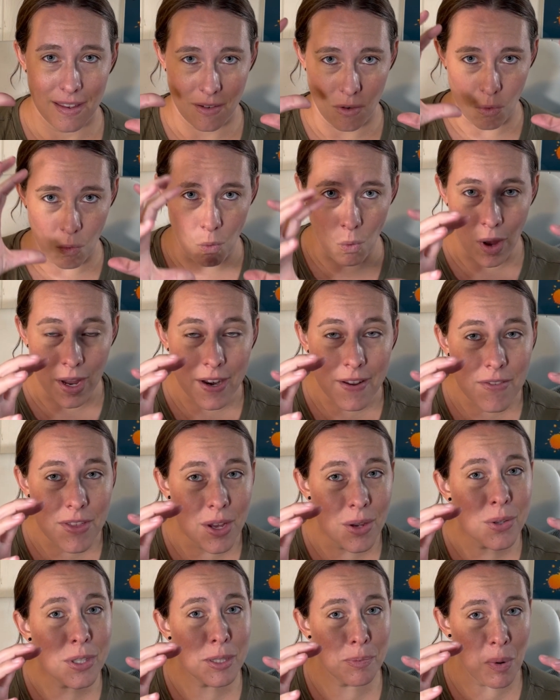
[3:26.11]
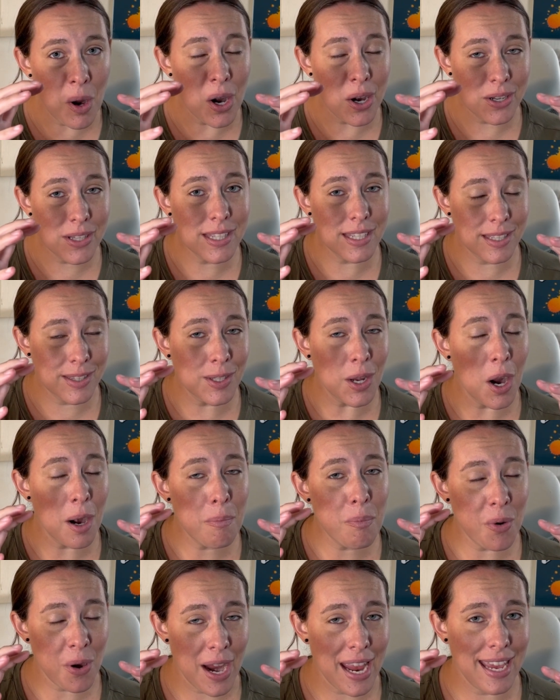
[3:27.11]
One of those parts is our
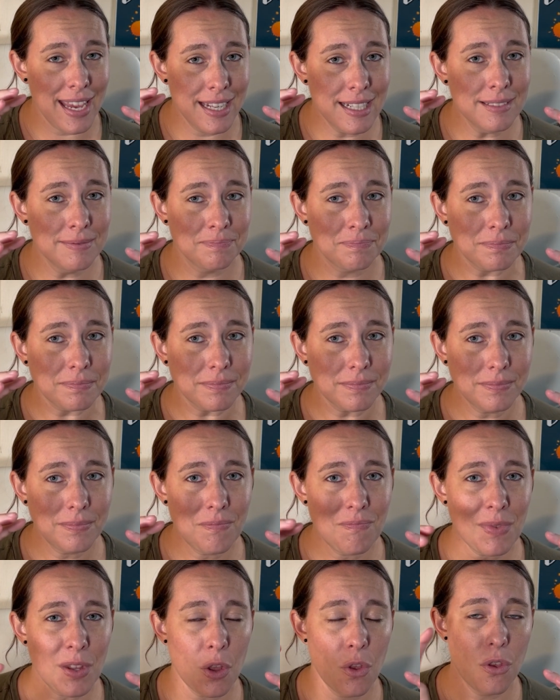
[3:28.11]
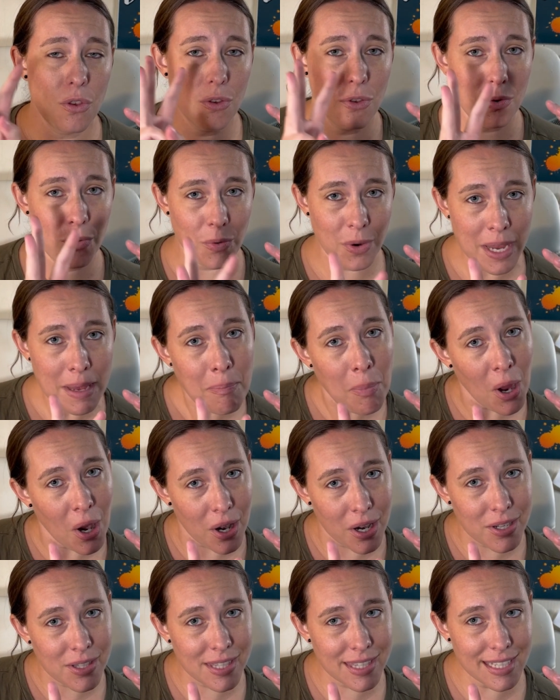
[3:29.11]
brain. Three
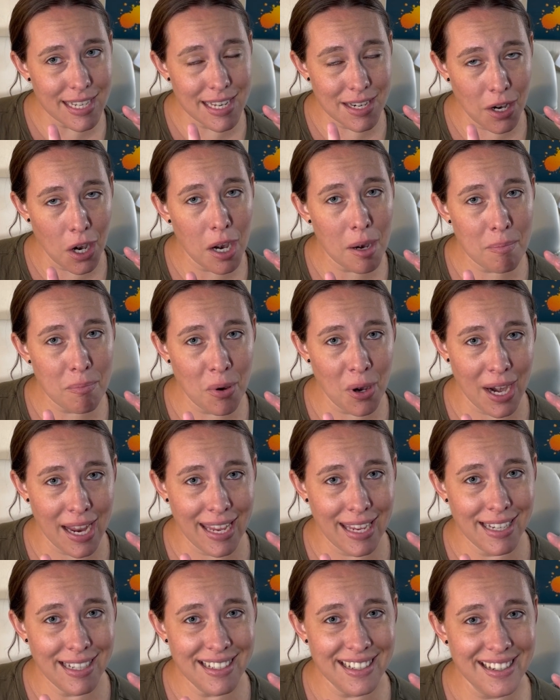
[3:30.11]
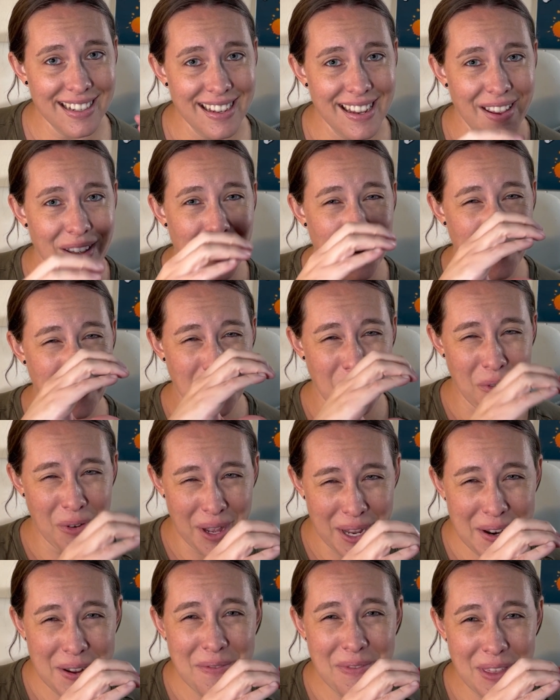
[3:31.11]
parts in our brain.
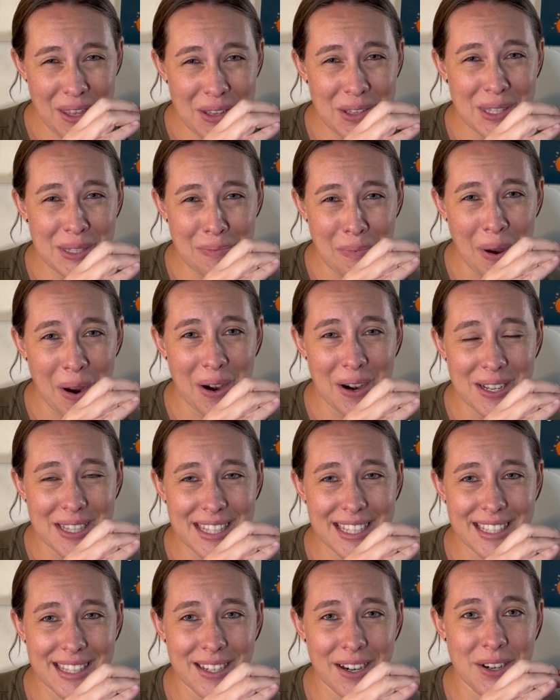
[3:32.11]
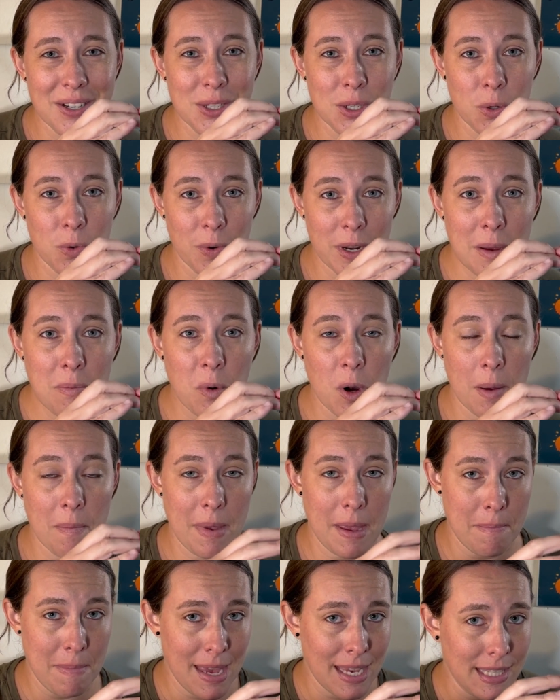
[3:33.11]
One of those parts is our cerebrum.
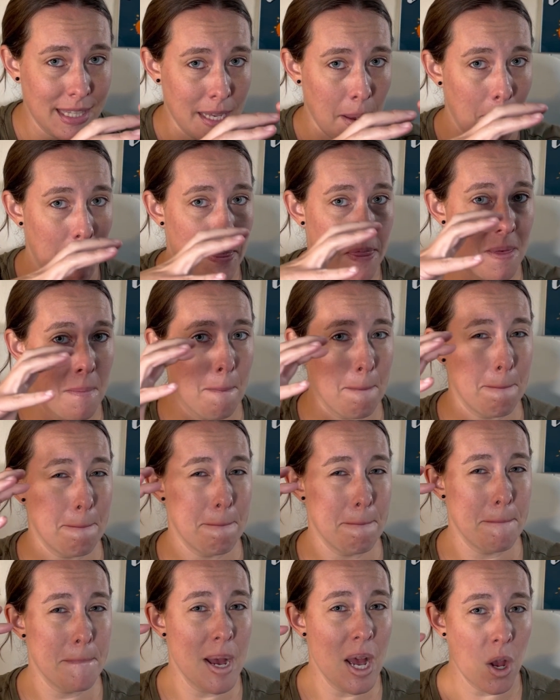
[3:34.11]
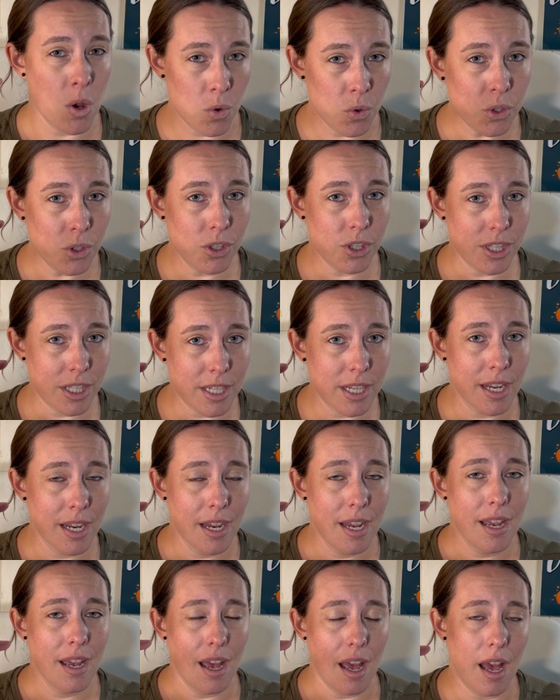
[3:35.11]
It makes up the most
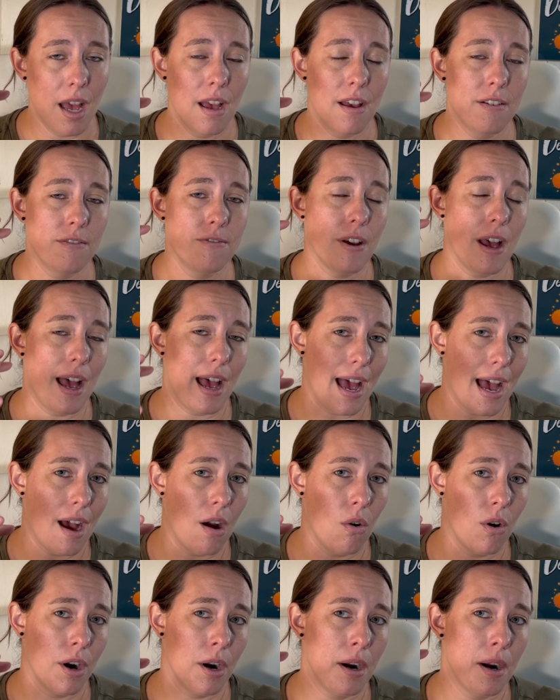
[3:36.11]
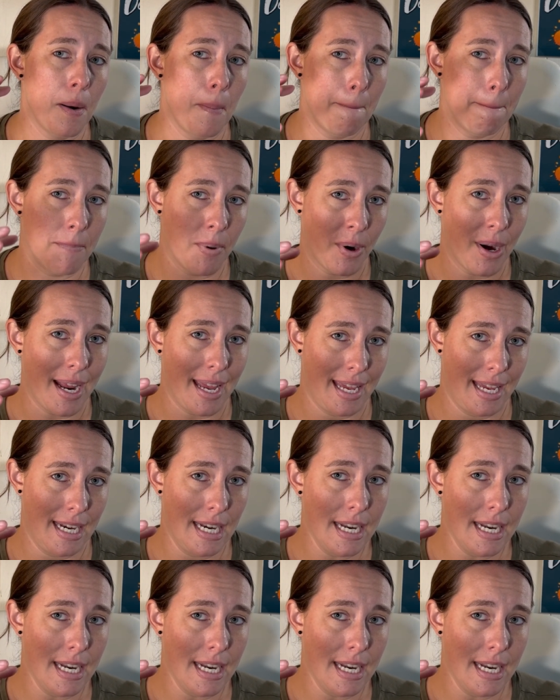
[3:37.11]
of our brain.